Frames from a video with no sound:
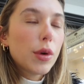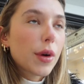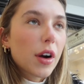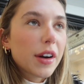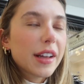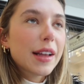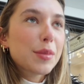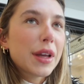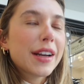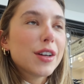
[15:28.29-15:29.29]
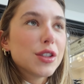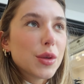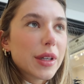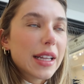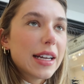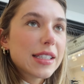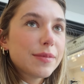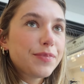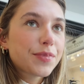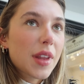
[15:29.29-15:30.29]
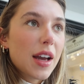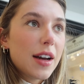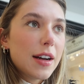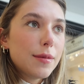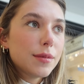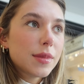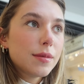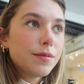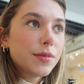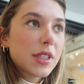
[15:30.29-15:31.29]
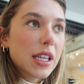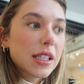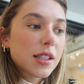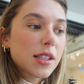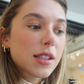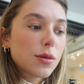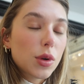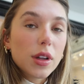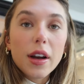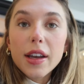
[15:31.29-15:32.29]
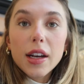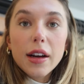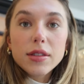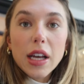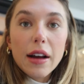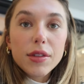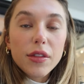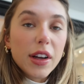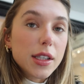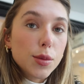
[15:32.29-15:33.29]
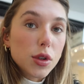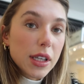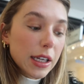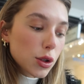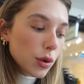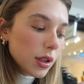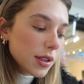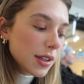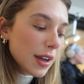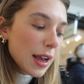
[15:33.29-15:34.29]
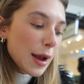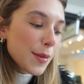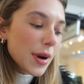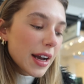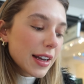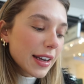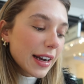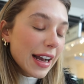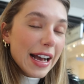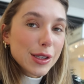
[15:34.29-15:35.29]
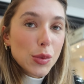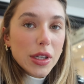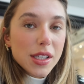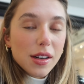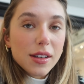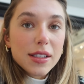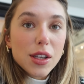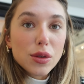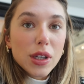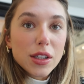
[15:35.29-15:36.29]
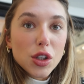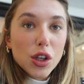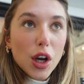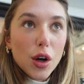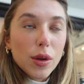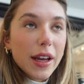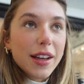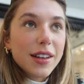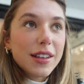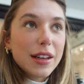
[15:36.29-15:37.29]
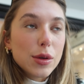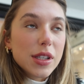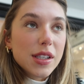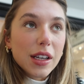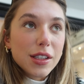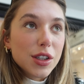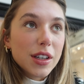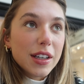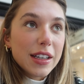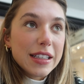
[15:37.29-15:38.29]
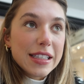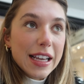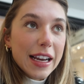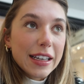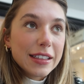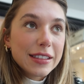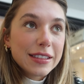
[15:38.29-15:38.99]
we were already like planning on doing that since we're lucky enough to have the flexible schedules. But yeah, Aspen is literally so touch and go. Like, it was such an insane